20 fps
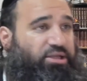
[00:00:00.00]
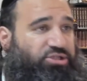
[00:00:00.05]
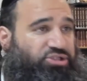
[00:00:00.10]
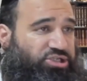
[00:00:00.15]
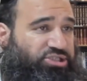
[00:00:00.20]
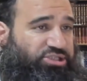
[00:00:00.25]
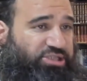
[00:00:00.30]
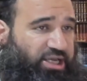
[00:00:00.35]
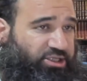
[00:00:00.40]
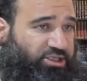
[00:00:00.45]
It's
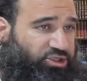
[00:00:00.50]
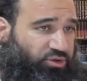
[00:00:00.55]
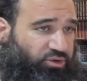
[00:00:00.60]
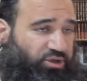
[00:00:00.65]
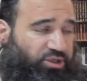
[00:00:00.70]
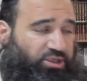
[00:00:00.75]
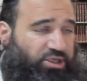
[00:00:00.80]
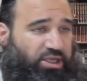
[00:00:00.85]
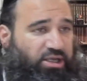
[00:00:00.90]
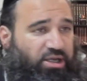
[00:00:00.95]
just that
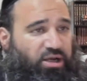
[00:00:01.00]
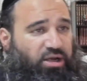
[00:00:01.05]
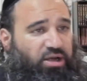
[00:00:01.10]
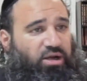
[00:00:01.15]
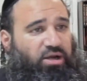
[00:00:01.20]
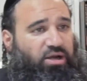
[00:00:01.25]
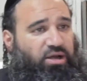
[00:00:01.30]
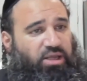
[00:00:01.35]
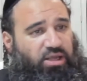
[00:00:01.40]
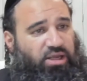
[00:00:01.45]
during the,
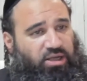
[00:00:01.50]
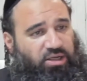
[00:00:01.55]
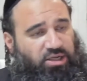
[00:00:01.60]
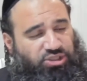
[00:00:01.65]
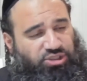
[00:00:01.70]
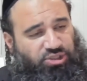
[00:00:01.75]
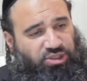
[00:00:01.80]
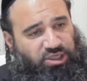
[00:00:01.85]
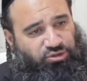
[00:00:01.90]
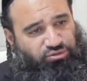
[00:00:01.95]
he
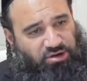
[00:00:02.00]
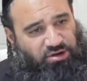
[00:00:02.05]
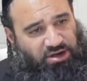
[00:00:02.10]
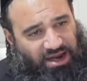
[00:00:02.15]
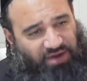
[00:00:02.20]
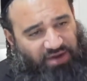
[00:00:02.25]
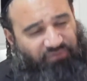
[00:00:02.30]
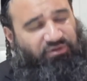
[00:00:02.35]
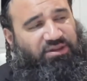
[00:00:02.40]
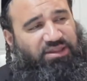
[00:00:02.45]
initially
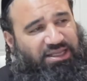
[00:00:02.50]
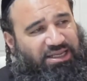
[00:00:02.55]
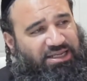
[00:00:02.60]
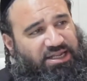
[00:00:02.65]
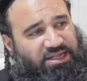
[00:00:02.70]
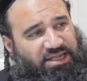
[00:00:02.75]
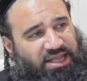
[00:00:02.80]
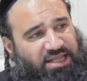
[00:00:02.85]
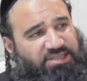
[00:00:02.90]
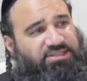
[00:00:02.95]
created everything
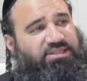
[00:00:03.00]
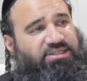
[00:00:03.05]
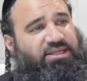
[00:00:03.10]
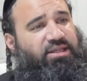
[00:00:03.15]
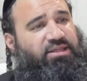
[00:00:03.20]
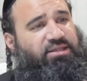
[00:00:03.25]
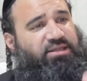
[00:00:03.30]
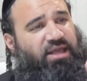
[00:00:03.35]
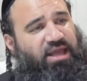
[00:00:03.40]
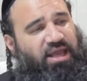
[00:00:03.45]
in an
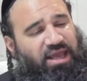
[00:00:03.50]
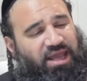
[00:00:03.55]
instant